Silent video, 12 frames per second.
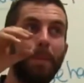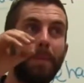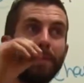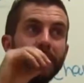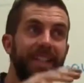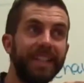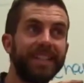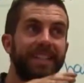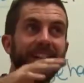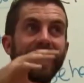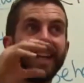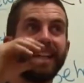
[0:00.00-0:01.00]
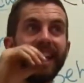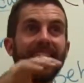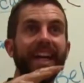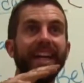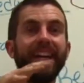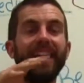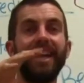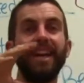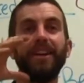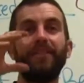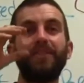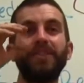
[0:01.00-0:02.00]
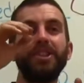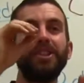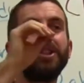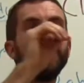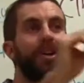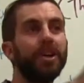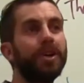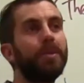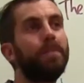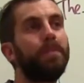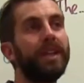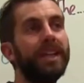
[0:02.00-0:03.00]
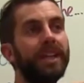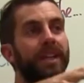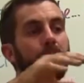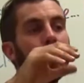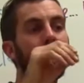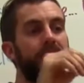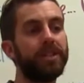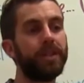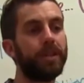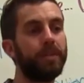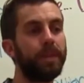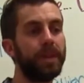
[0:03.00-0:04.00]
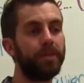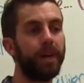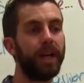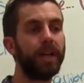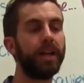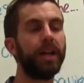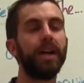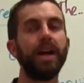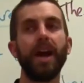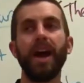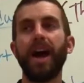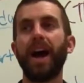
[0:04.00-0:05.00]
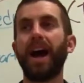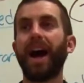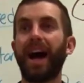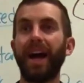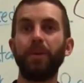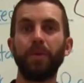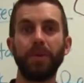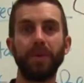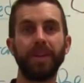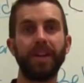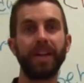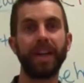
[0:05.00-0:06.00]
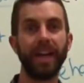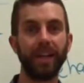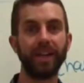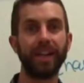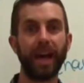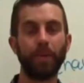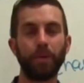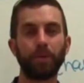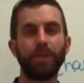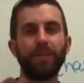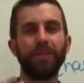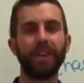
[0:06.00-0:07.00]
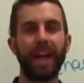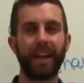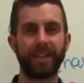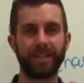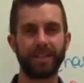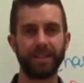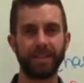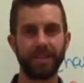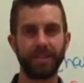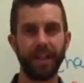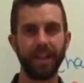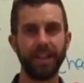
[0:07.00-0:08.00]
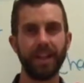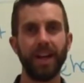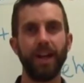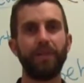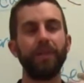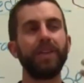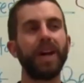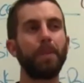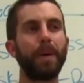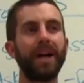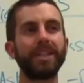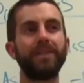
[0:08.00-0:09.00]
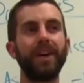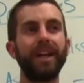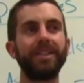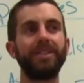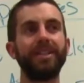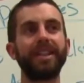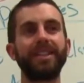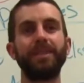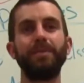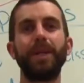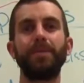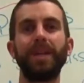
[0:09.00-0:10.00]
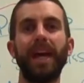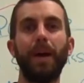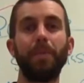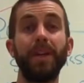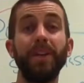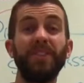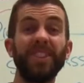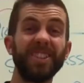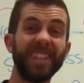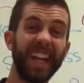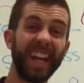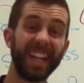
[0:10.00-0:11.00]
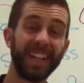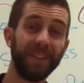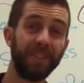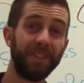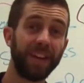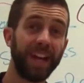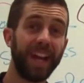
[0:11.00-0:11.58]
please, again, if you're being the best you can be, right? I will, again, that will reflect, right? If you've got a positive attitude, that's going to make me happy. If you're negative,